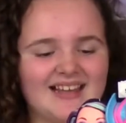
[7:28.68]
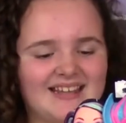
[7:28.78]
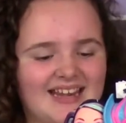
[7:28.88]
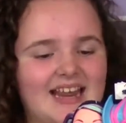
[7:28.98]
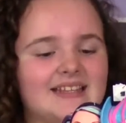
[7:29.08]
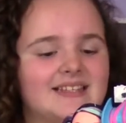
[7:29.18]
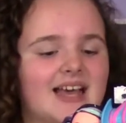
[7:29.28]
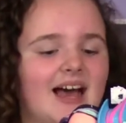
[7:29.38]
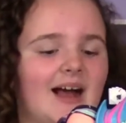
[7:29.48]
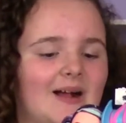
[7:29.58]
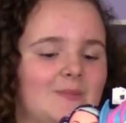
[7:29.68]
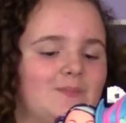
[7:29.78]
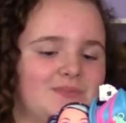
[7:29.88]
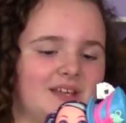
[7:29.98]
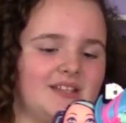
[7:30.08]
get it,
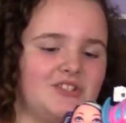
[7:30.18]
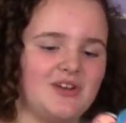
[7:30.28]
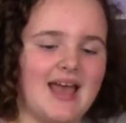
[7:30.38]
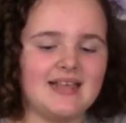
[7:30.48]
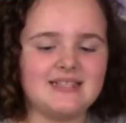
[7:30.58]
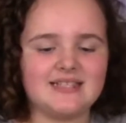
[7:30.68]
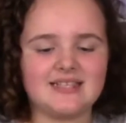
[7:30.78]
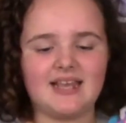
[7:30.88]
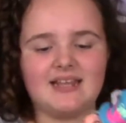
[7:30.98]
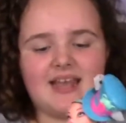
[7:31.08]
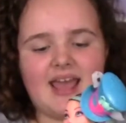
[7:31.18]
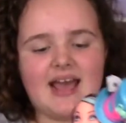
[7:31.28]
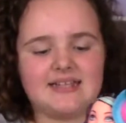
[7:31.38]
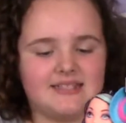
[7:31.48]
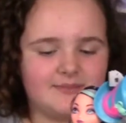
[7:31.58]
dress, and it
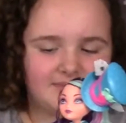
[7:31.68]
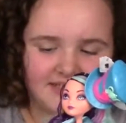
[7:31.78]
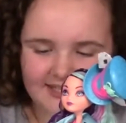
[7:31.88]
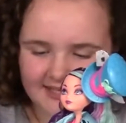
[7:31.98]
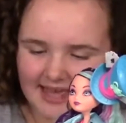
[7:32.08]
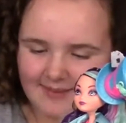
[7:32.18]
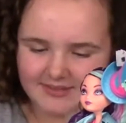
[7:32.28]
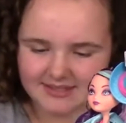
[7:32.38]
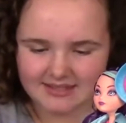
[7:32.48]
has some teacups